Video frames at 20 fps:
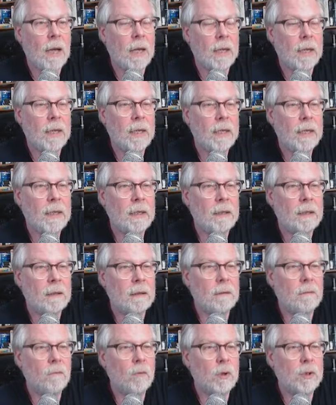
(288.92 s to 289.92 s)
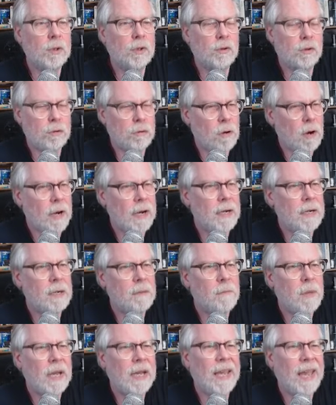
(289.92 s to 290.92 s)
He was trying to
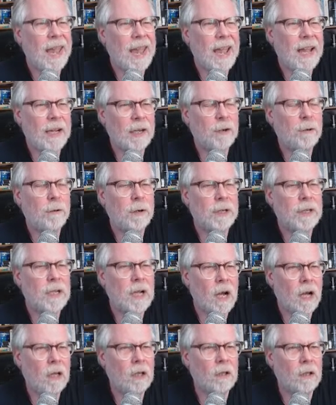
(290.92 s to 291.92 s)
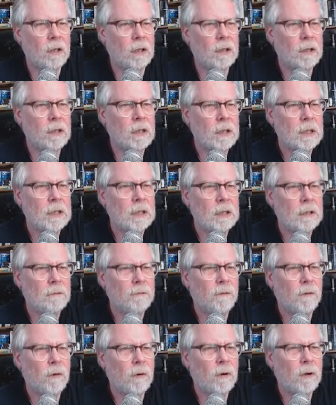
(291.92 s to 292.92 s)
make accurate color
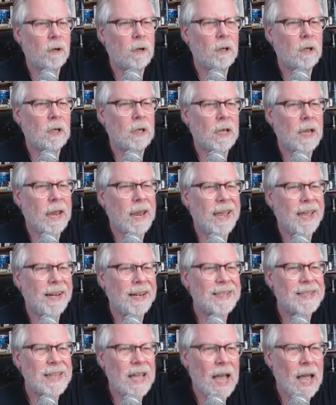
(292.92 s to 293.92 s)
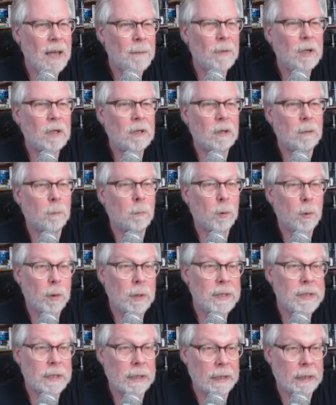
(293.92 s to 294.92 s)
for anatomical
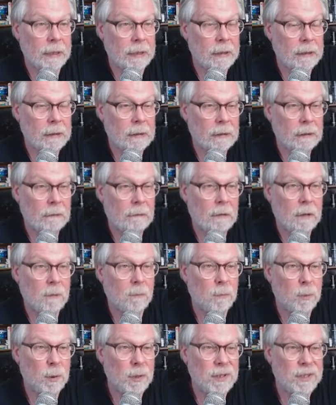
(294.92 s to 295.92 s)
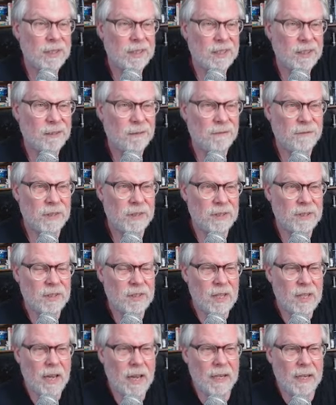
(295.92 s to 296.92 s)
printing, printing of
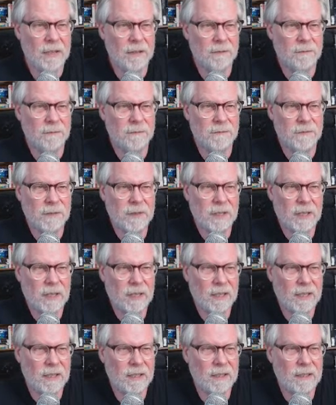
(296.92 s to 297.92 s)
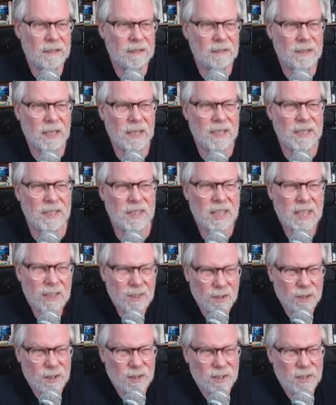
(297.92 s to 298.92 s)
inside of
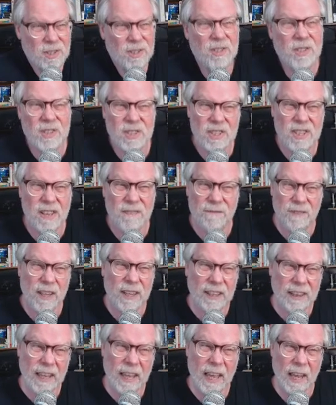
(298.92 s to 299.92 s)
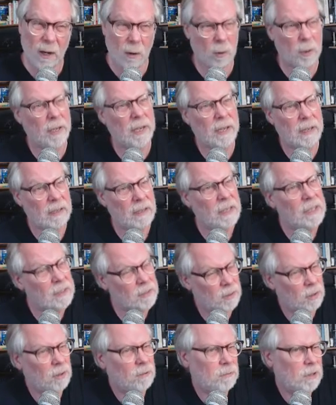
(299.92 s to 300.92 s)
dissections and stuff like that, okay?
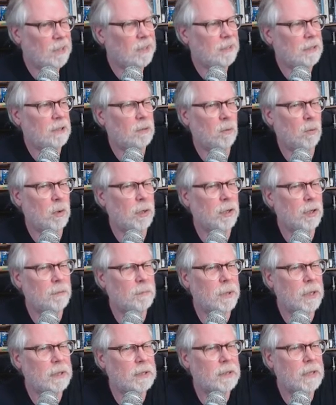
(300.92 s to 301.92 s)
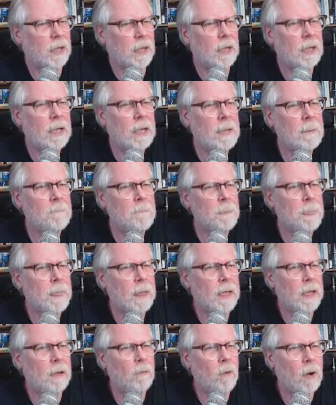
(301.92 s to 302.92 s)
So a little weird, but
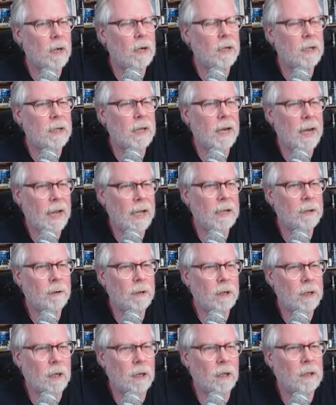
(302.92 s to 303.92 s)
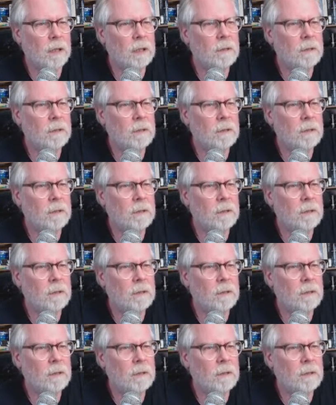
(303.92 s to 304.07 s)
He wanted to get accurate color,